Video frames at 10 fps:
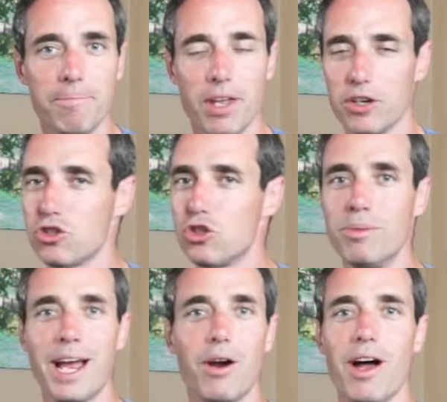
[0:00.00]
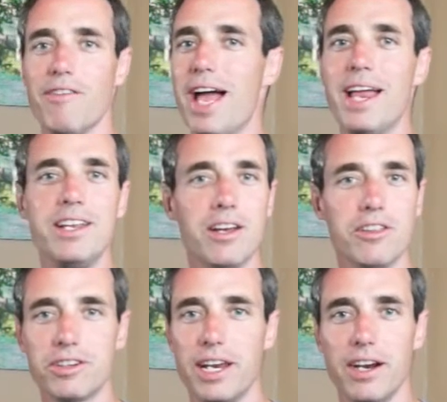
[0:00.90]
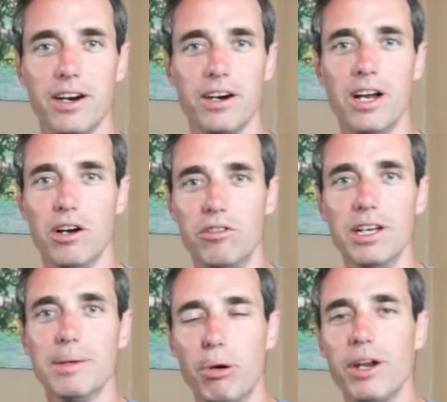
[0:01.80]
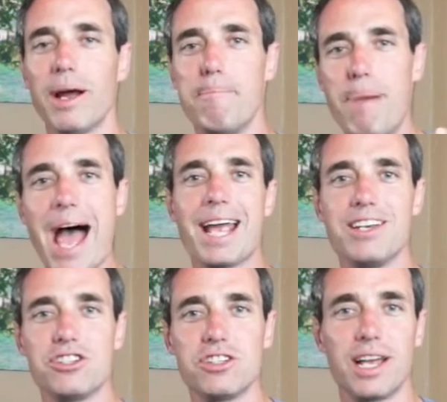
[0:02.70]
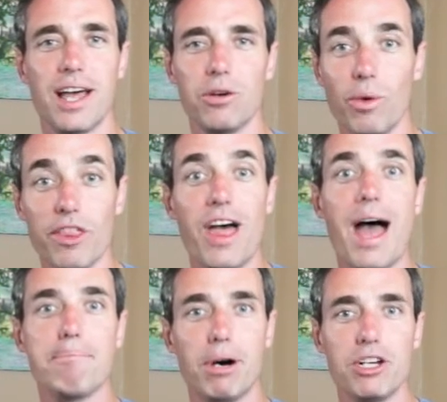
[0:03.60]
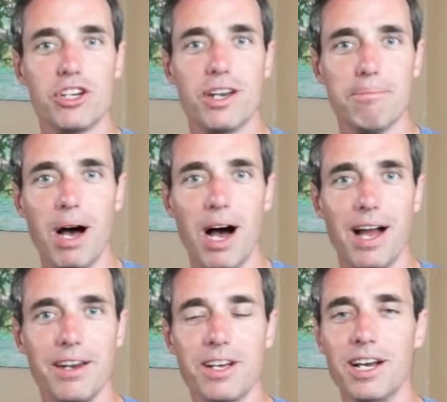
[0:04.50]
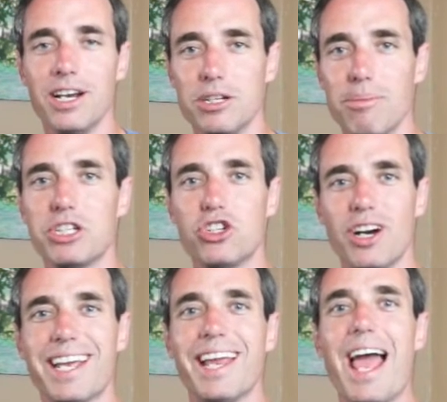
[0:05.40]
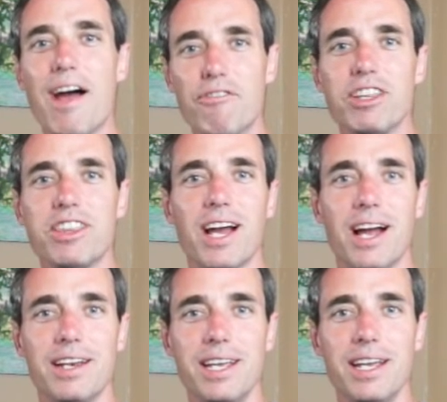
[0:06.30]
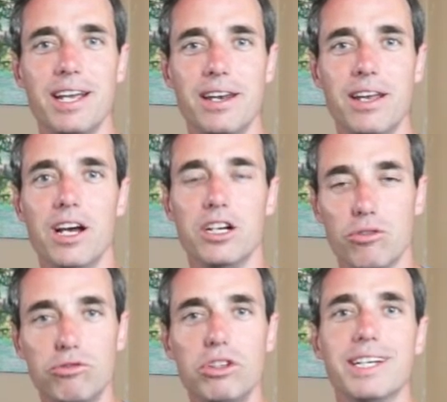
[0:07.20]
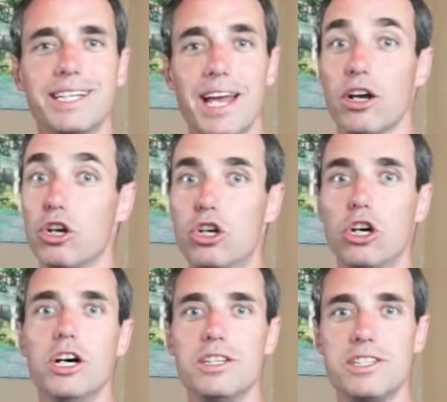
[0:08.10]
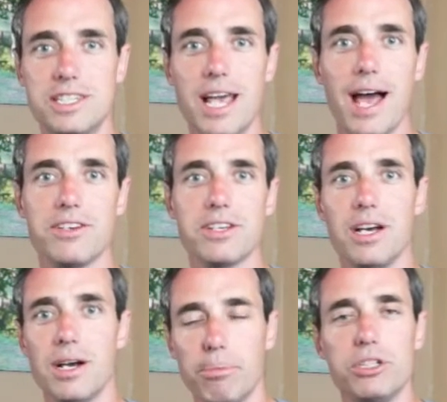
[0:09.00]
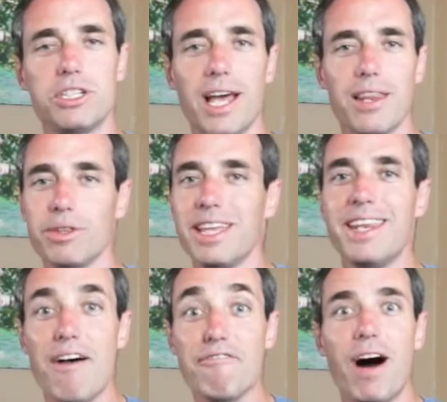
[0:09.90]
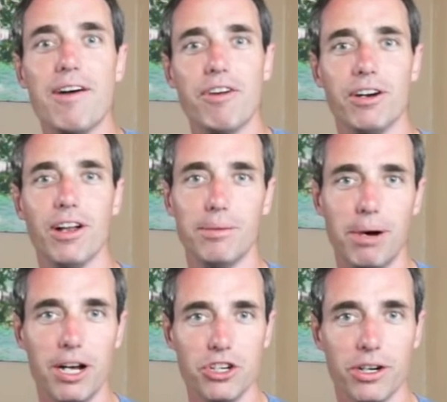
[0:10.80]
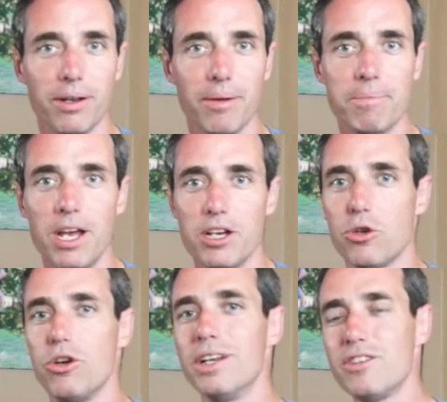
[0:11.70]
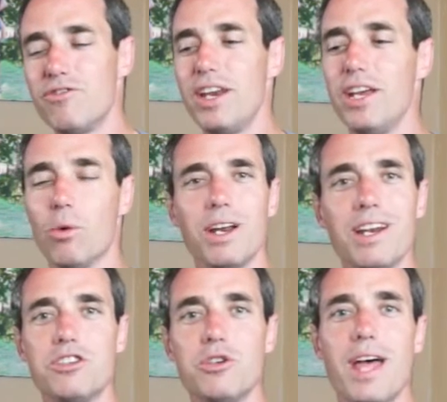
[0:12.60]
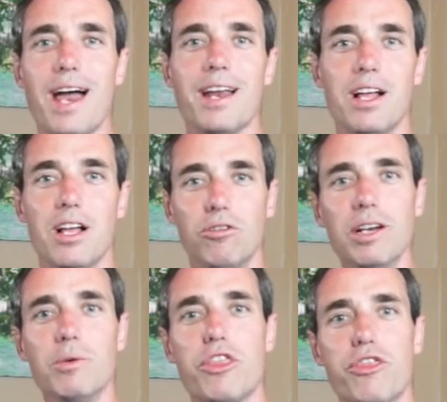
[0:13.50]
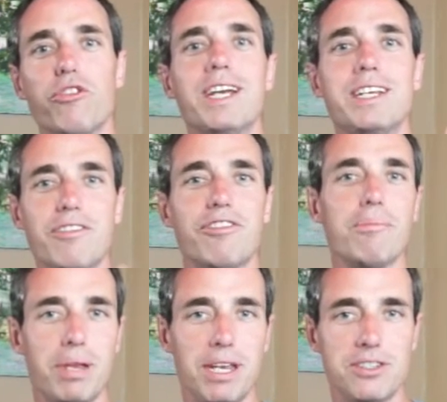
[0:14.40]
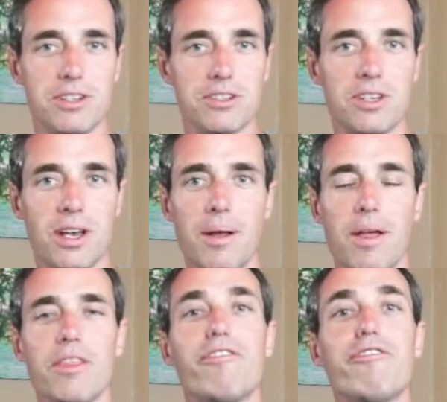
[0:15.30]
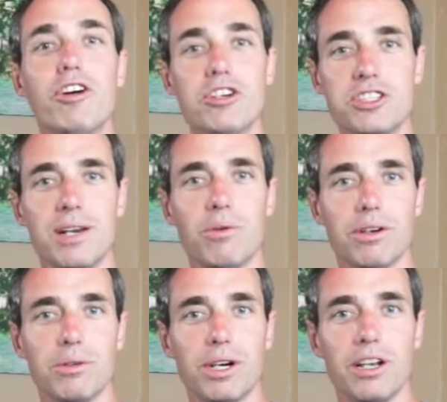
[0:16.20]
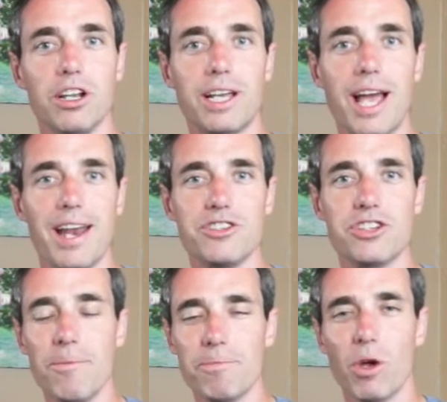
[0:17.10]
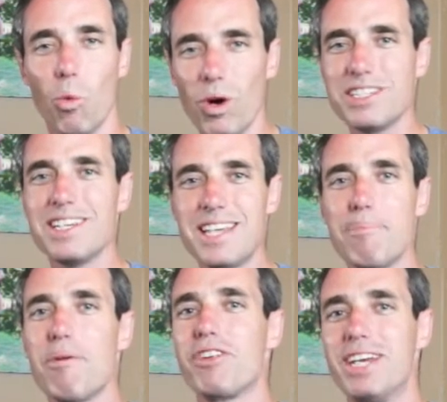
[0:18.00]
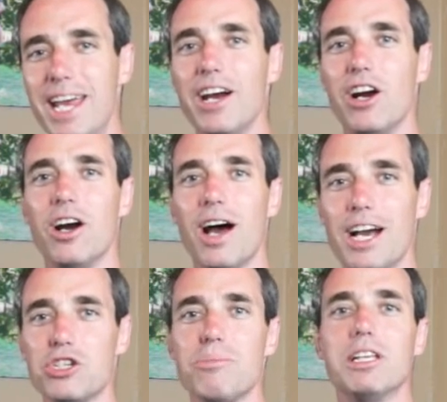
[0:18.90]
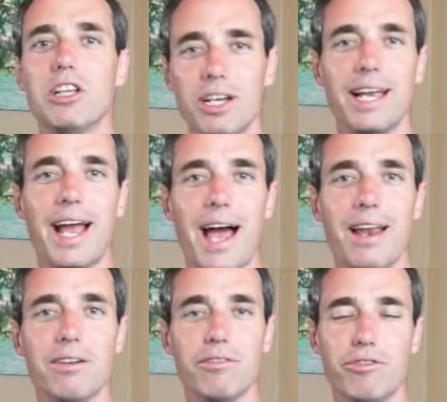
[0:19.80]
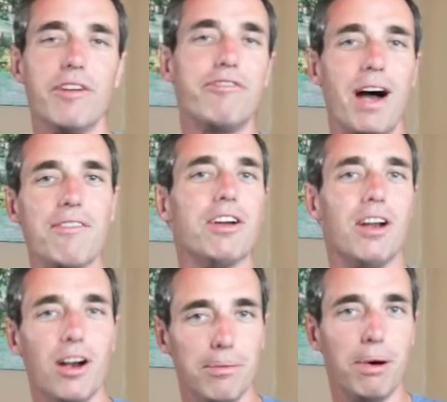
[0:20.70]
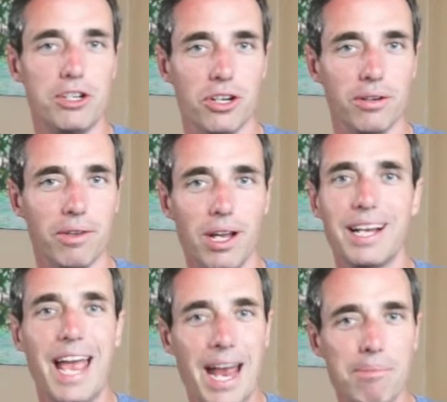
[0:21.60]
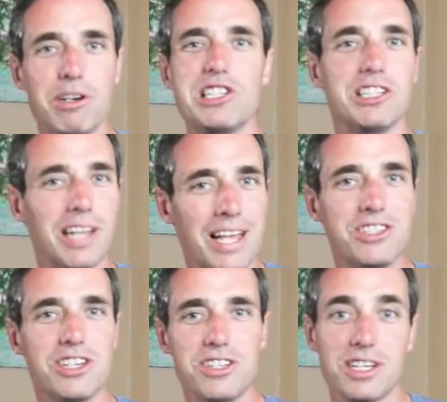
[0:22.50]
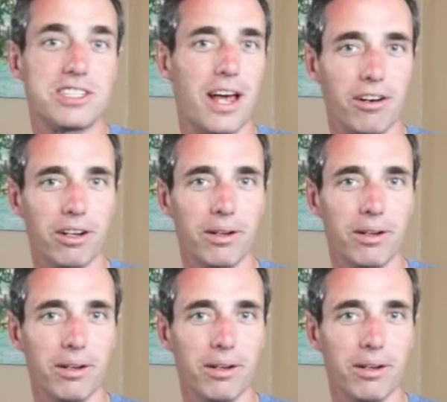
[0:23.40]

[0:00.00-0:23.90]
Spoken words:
Assuming I don't have any other gear, really putting a package together with that budget in mind to make sure I get everything I need to really get a good set put together within that $500 budget. So during this video, we're going to do that really with three different pieces. The first thing we're going to look at is what's the type of gear I should be looking at for a $500 budget? Cameras, lenses, etc.